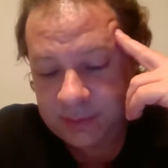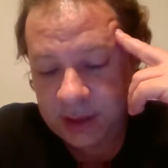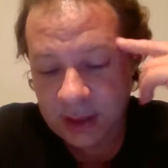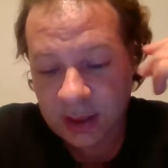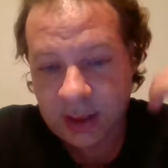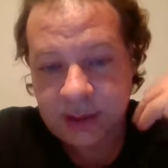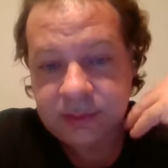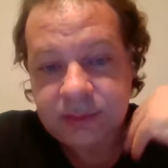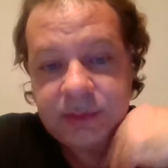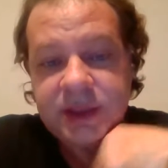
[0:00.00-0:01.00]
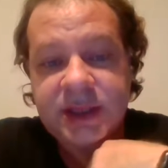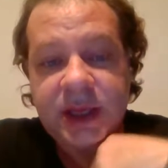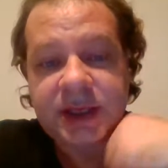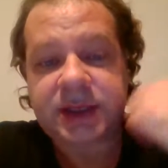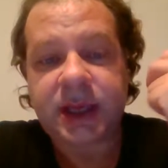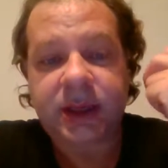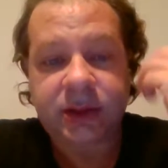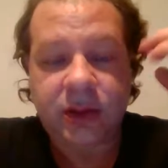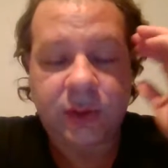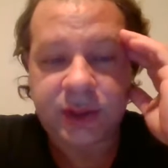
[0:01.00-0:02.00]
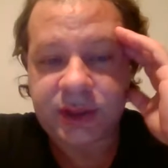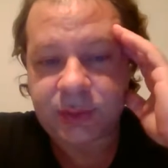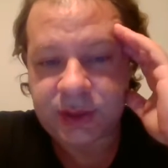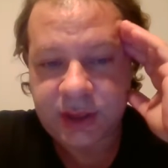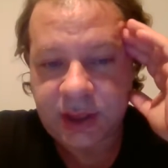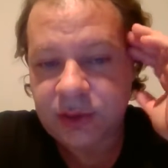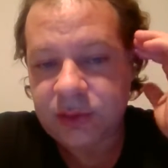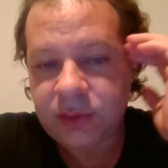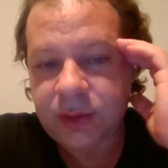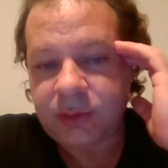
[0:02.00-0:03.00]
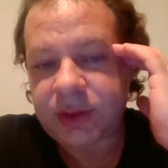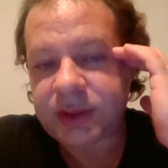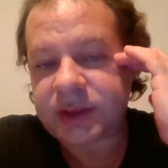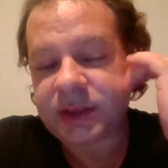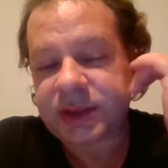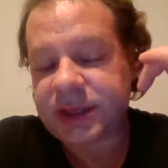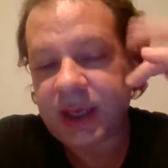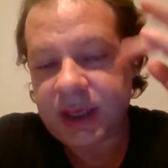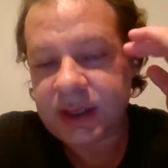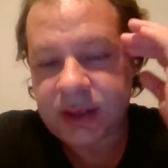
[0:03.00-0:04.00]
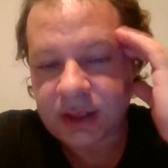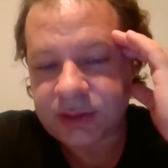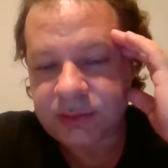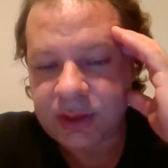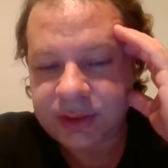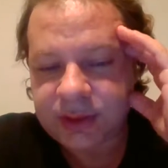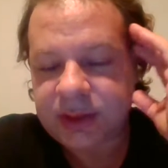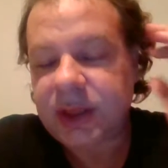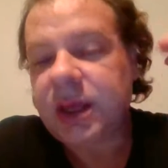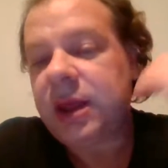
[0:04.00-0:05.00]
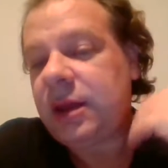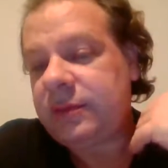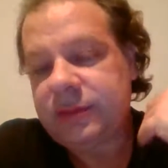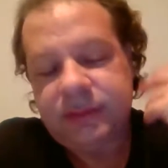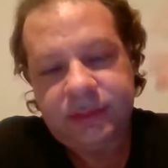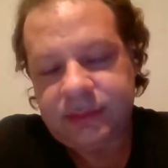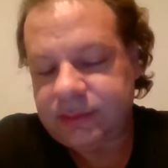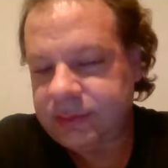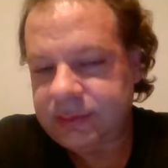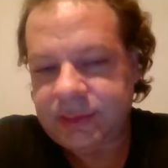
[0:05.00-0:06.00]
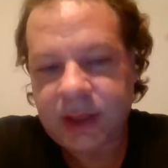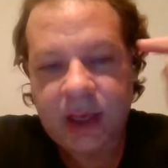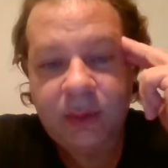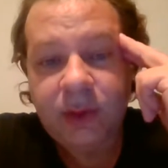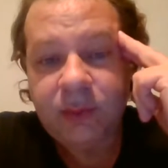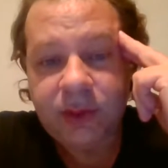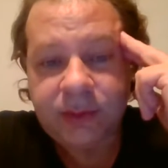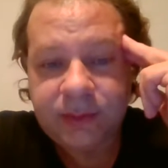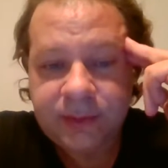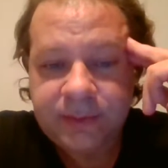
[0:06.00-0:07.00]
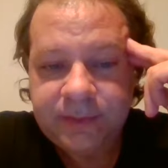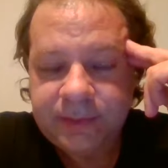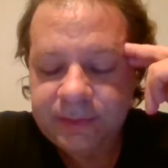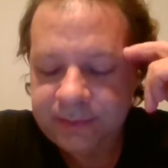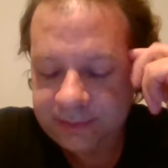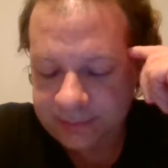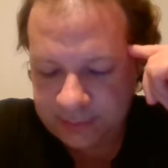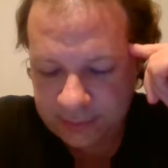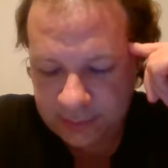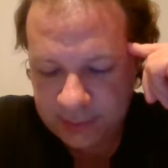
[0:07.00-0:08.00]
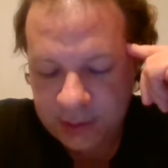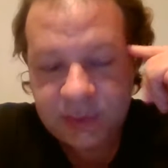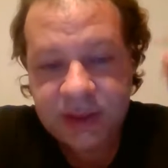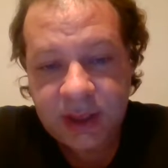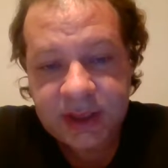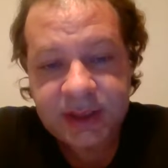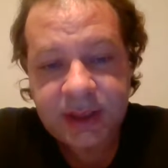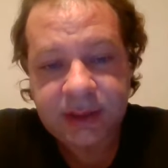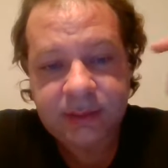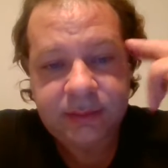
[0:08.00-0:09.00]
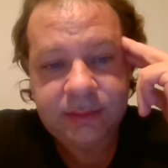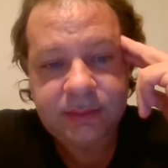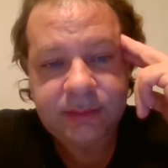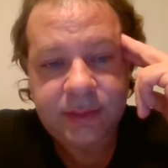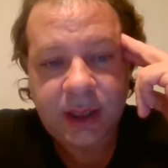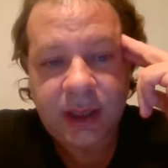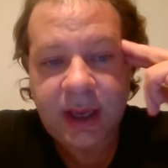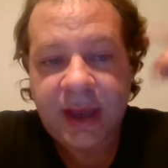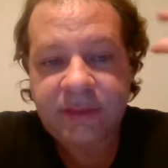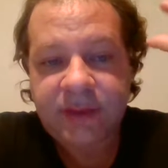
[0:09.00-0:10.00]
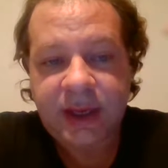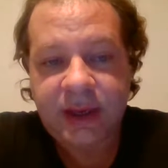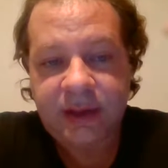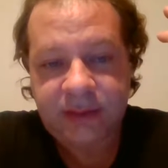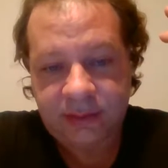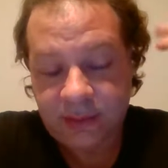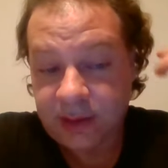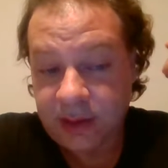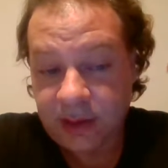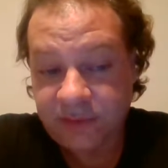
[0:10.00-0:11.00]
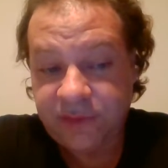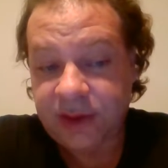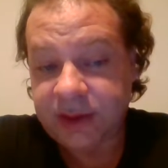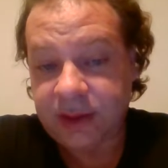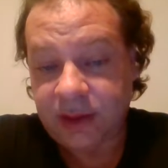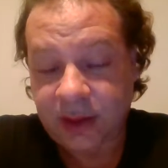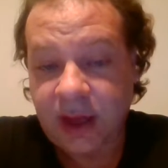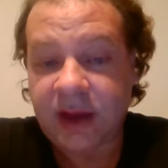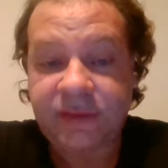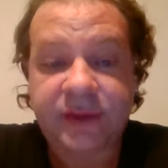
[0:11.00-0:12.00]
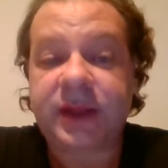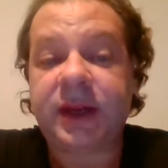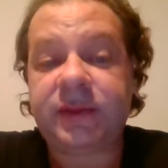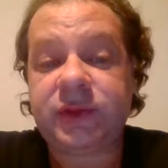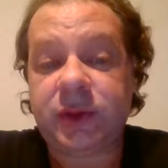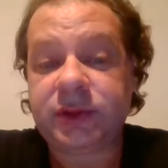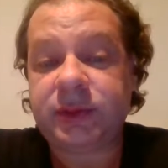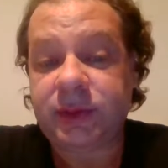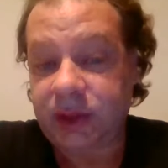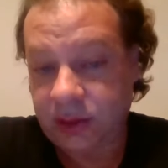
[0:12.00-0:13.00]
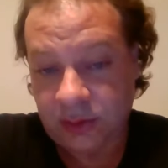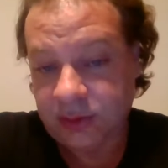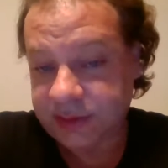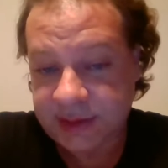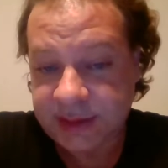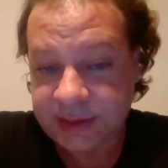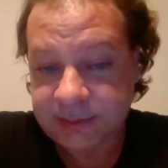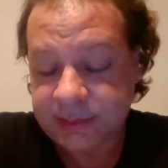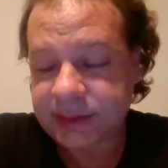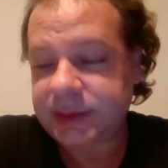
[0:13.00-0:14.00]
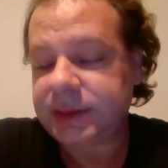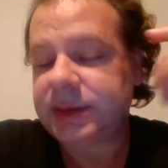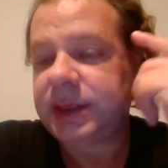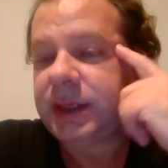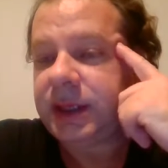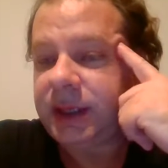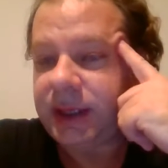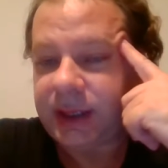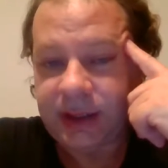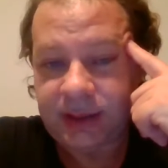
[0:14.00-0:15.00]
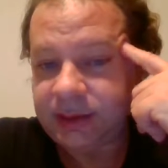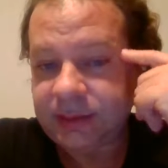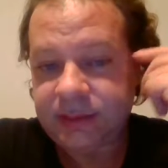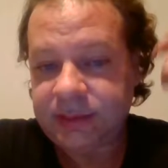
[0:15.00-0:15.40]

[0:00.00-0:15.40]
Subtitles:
And I, instead of saying no, I just want to stay home, I want to stay in, not do nothing, I went with him. It was a nice night. I haven't had a guy friend that I could talk to in a long time. And